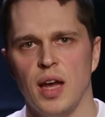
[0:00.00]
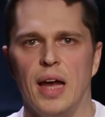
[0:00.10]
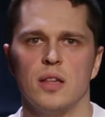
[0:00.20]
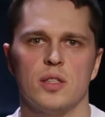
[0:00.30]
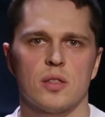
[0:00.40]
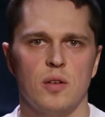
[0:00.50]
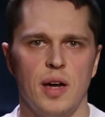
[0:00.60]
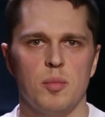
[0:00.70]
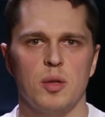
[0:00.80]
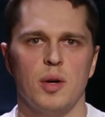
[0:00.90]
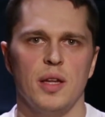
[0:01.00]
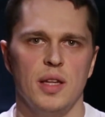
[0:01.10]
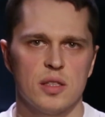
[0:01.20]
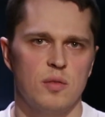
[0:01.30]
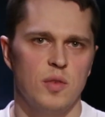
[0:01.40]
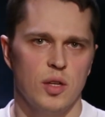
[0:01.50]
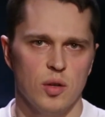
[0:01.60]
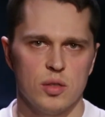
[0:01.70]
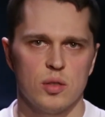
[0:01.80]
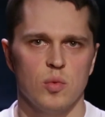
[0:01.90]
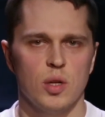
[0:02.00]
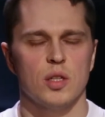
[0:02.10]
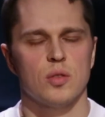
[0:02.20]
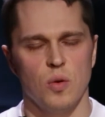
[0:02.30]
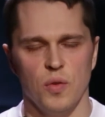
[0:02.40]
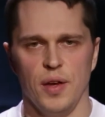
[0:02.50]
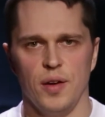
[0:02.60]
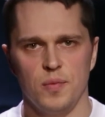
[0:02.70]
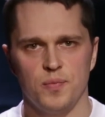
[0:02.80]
I'll describe in my next videos what I saw there.